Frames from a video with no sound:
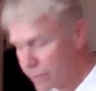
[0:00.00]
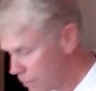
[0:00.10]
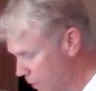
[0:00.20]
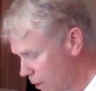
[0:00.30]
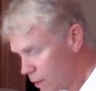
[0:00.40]

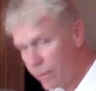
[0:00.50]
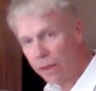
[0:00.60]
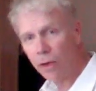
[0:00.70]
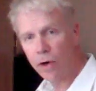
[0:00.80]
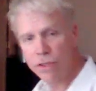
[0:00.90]
Let me
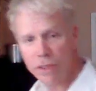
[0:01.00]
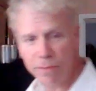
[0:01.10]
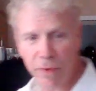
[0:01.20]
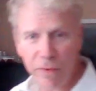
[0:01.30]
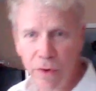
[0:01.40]
enlarge this
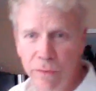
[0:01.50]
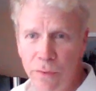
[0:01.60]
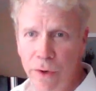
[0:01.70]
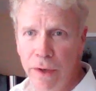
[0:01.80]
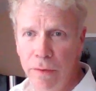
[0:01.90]
photo
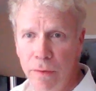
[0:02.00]
for you.